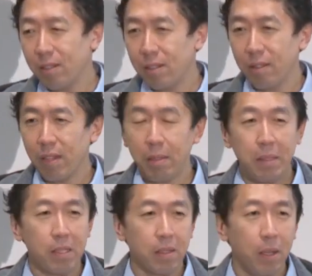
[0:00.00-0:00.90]
they write a
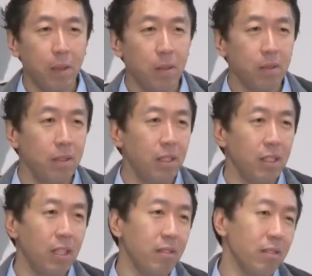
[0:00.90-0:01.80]
piece of code, and
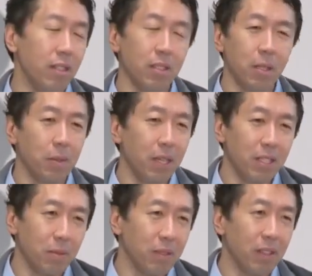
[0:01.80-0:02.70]
then, as
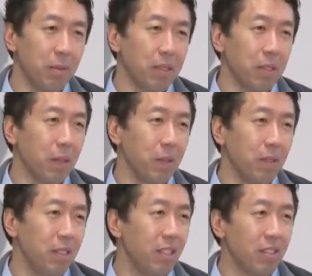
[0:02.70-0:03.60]
always, when you write a piece of
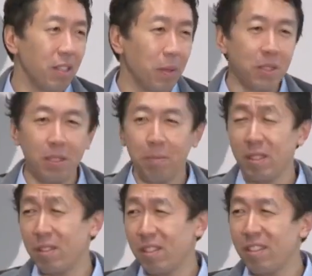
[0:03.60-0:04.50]
code, initially always there's a
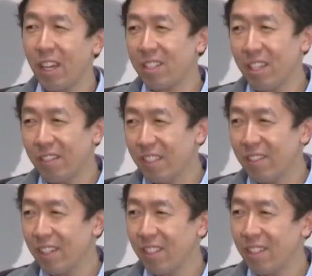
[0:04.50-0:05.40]
bunch of syntax errors,
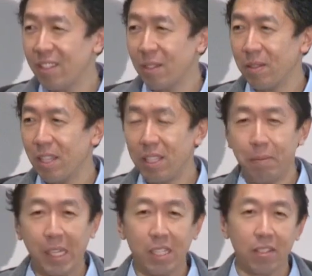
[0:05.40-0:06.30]
right? And so their
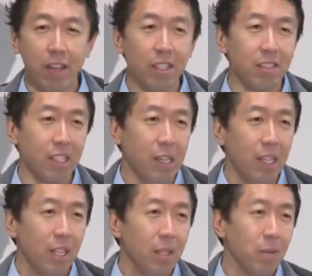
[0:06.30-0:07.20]
debugging strategy
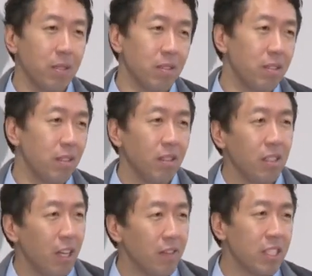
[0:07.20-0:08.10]
was to
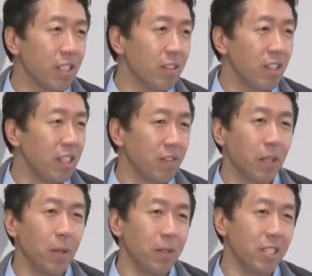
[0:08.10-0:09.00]
delete every single line of
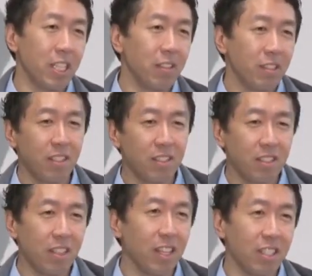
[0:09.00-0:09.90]
code that generated a
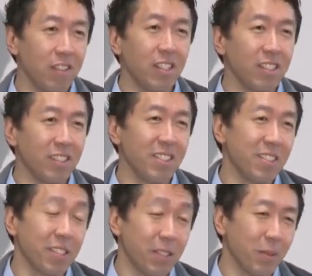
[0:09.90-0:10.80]
syntax error, because it
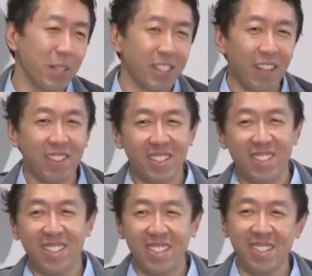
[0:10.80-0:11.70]
was a good way to get rid of
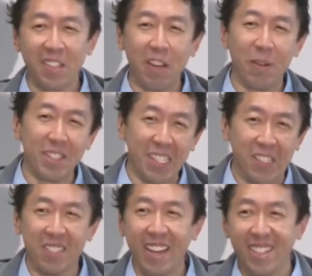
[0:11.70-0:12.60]
syntax. So that wasn't a
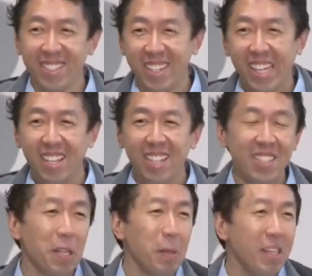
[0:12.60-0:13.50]
good strategy.
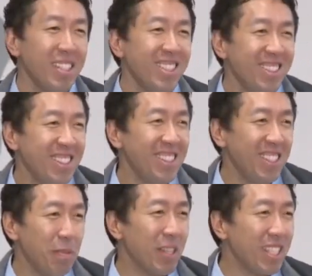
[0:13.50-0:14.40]
So
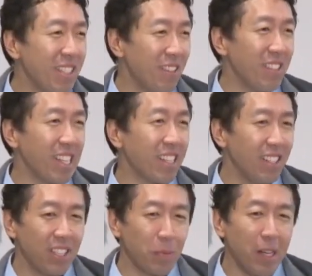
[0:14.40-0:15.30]
in machine learning
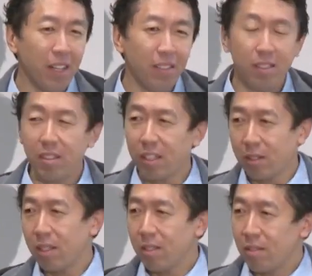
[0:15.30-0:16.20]
as well, there are
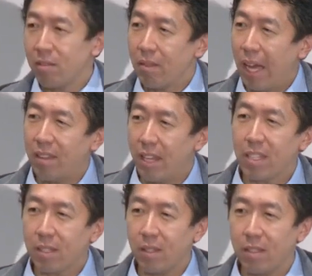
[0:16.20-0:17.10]
good and
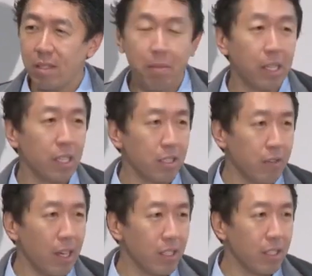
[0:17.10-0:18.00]
less good debugging
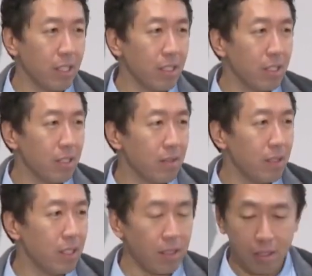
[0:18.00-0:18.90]
strategies.
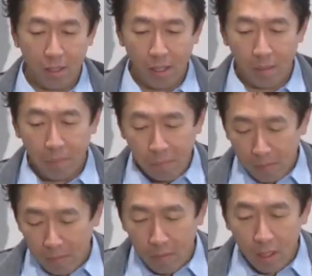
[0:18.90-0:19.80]
Right.
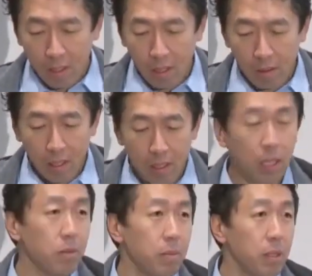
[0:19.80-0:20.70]
So let's
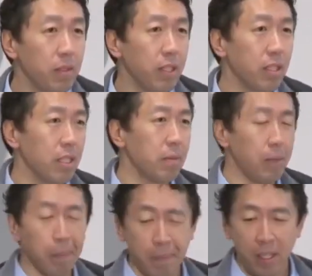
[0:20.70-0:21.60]
start with a motivating example.